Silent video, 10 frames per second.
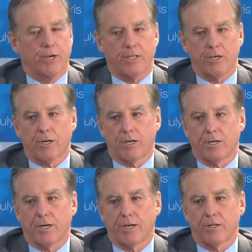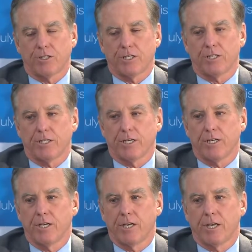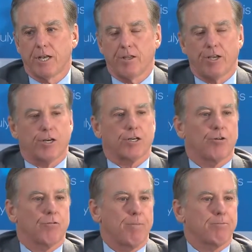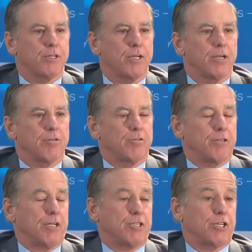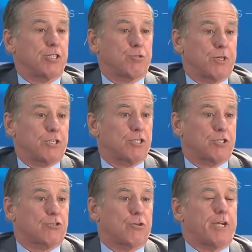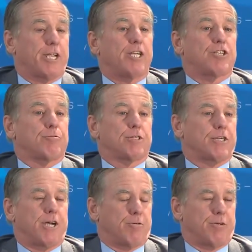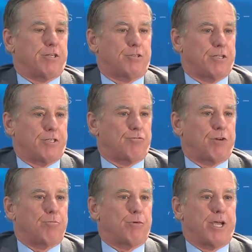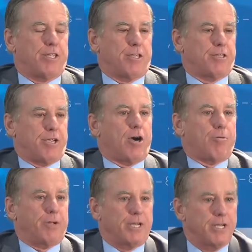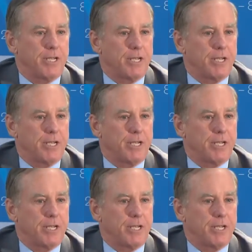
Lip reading: by the IRGC. They are corrupt. It's what's destroying Egypt's economy. It's run by the army.